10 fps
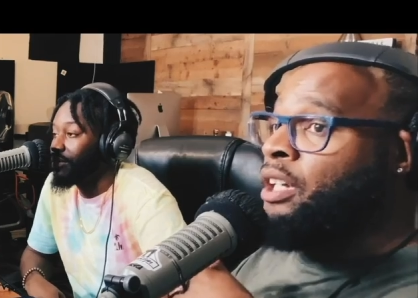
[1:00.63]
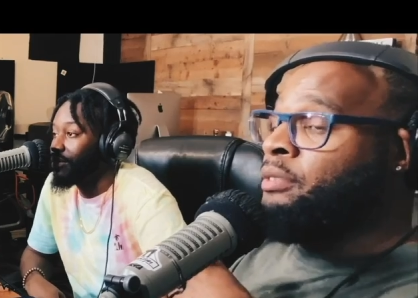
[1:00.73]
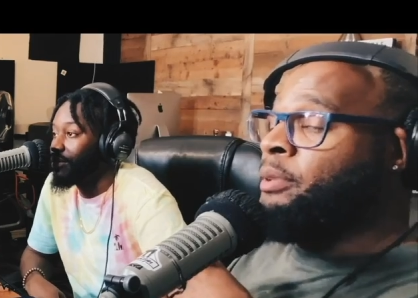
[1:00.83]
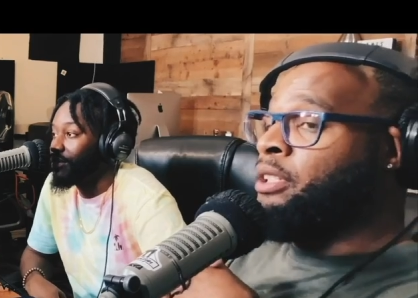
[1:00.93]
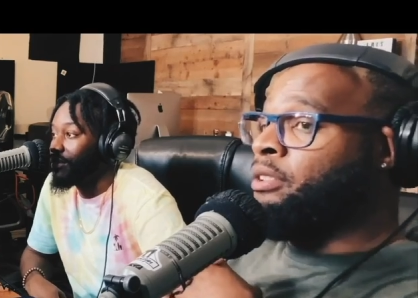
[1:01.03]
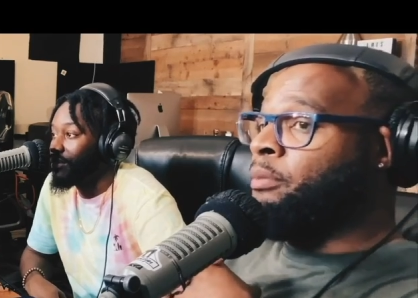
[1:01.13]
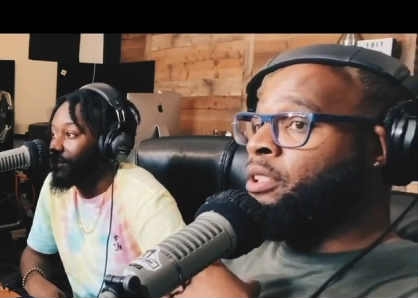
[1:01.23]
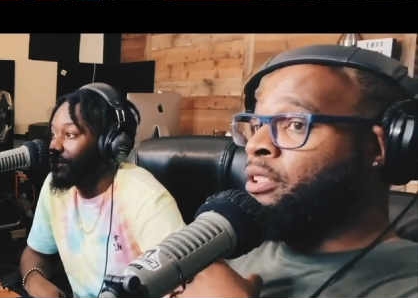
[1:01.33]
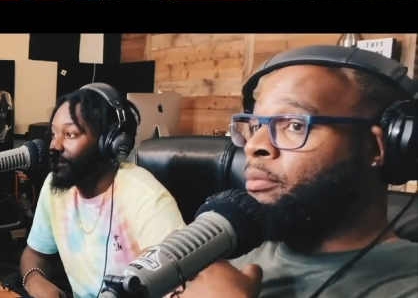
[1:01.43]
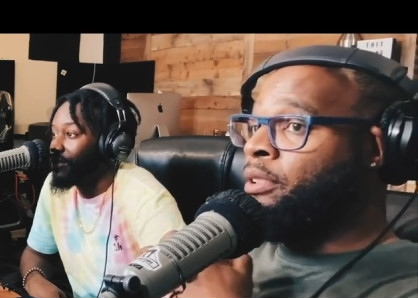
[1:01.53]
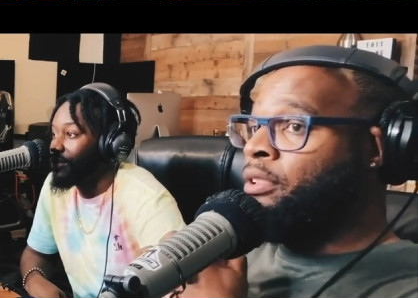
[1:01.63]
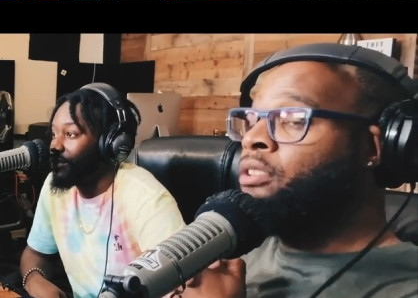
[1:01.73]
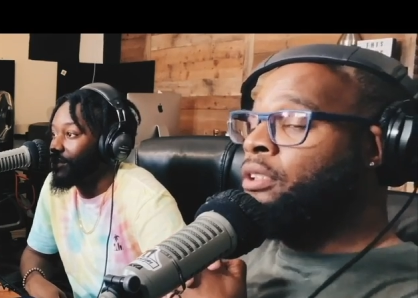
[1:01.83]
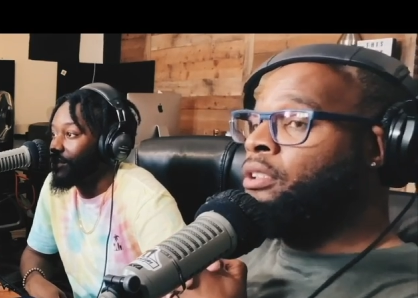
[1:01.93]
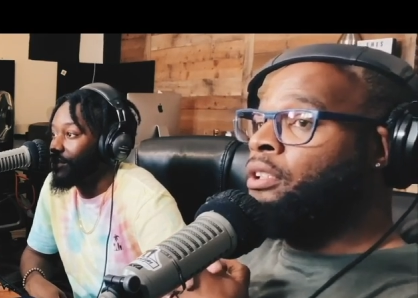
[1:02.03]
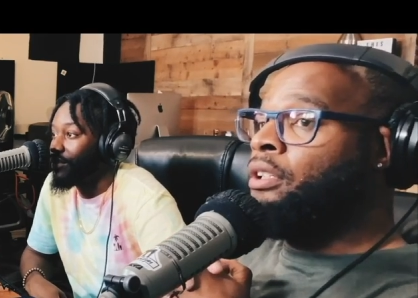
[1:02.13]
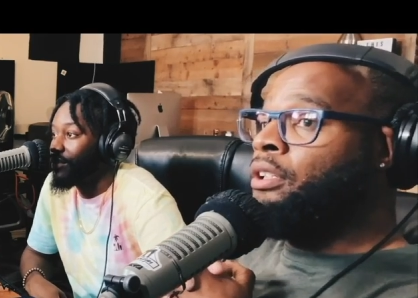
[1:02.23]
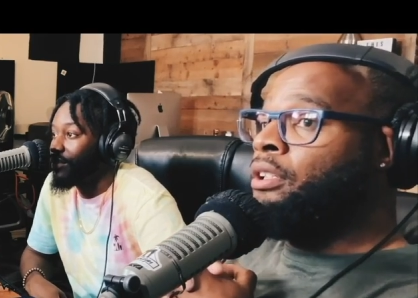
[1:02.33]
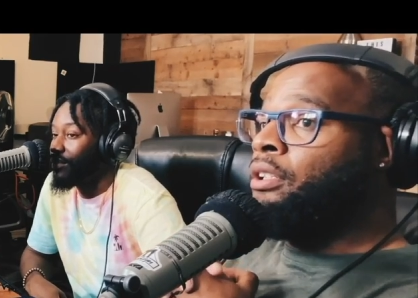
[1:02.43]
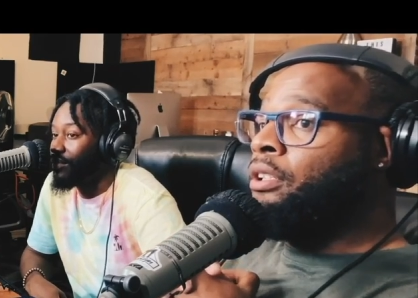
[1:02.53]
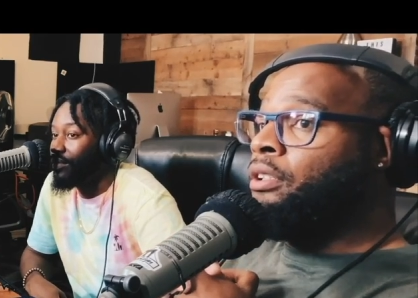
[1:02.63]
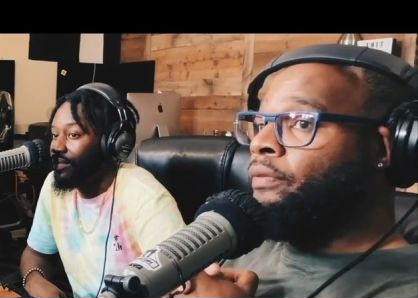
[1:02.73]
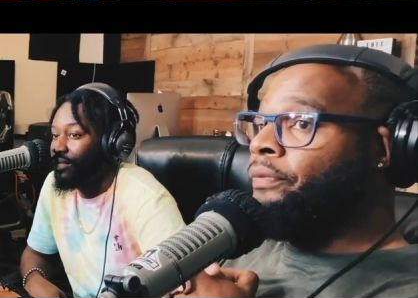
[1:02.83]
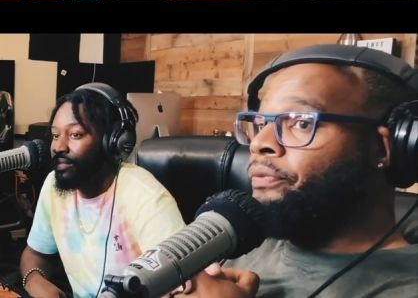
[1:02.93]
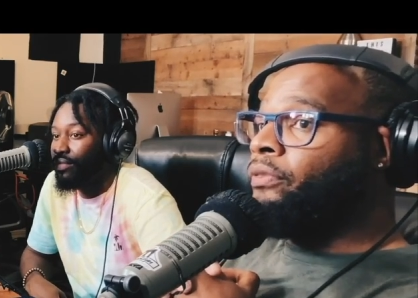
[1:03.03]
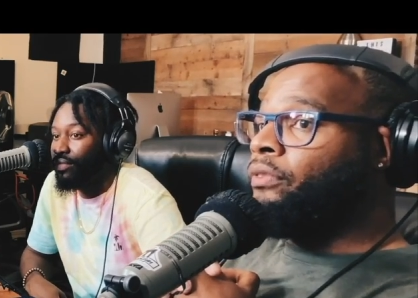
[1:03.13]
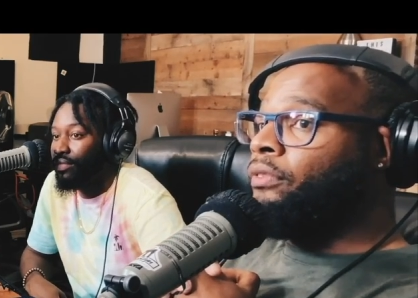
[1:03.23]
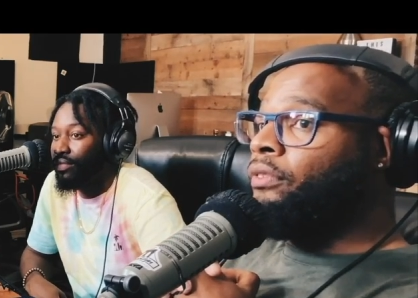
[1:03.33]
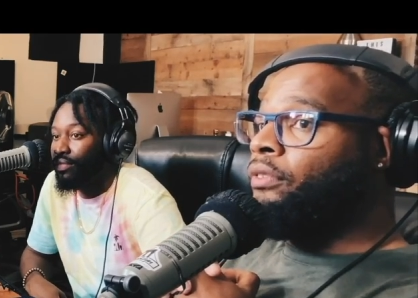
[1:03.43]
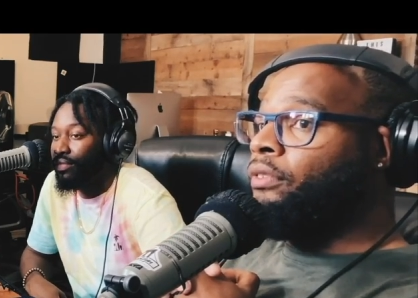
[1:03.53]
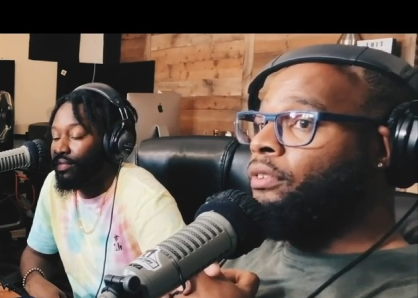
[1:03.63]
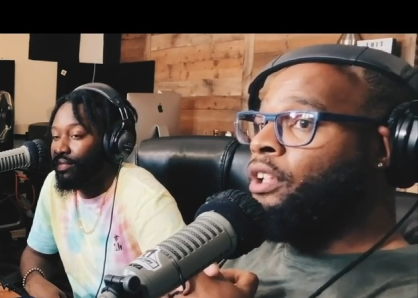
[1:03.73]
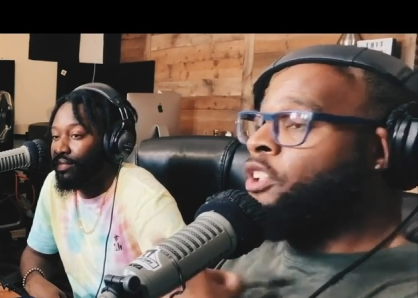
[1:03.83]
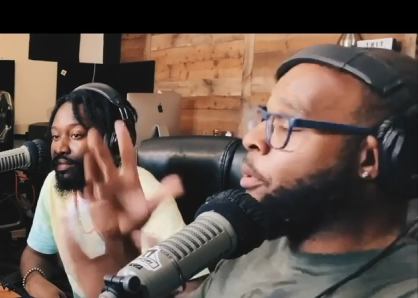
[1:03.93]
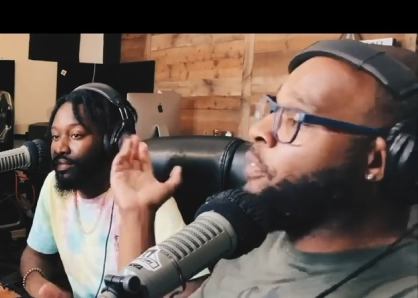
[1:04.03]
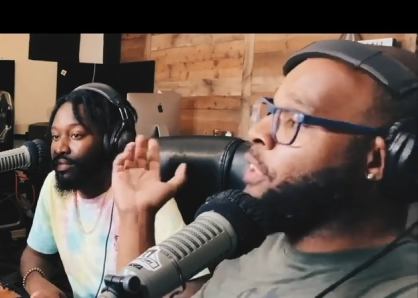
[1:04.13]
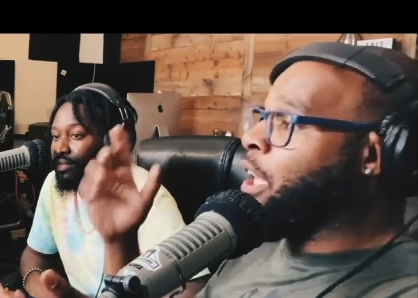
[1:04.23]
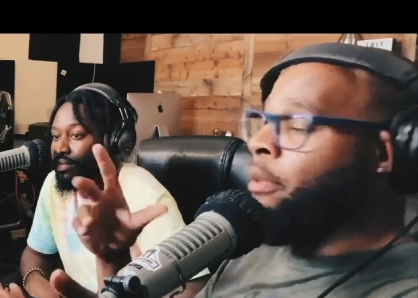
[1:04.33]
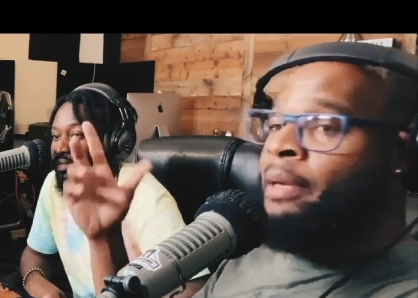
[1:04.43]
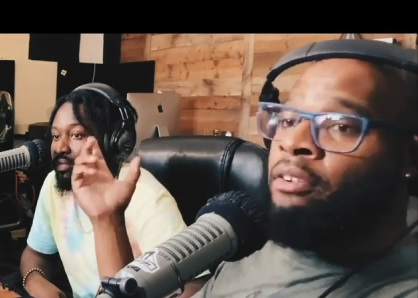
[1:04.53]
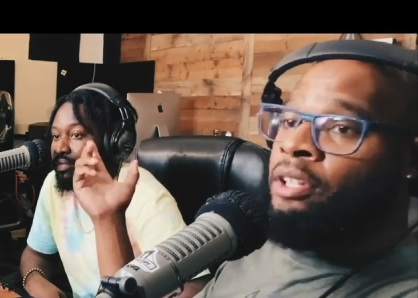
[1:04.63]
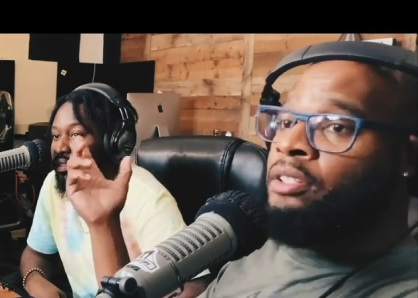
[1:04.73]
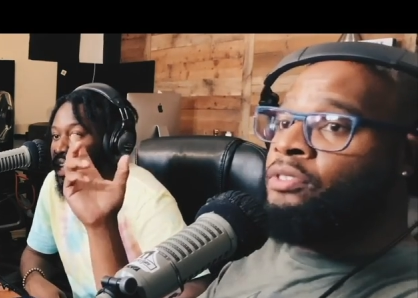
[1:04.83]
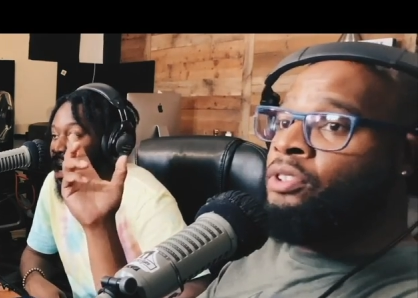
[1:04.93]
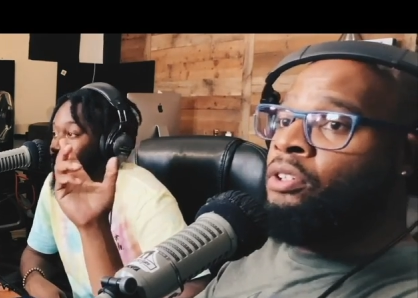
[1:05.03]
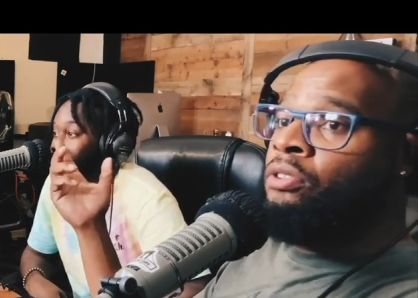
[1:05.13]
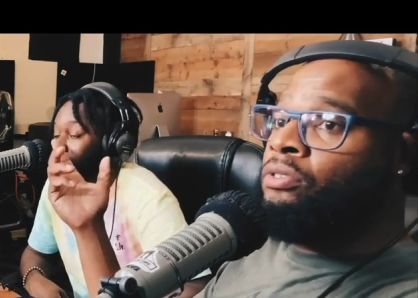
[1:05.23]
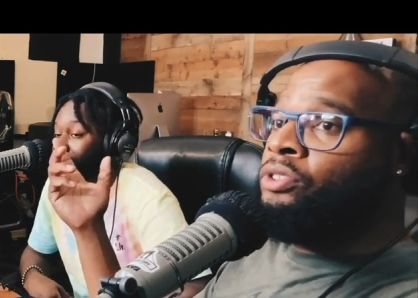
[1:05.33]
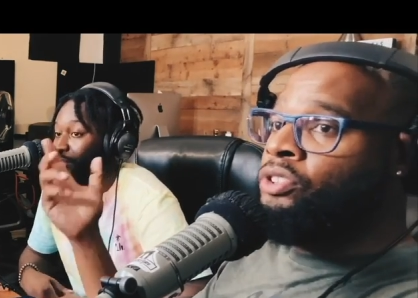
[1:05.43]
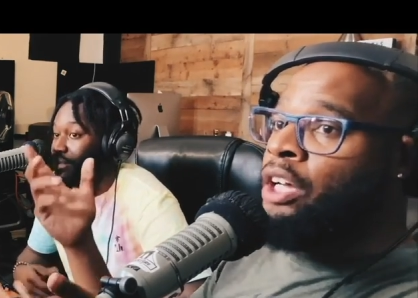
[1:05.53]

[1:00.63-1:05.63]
Speaker 1: And I think Jay. I think because both of y'all are married, so I'm not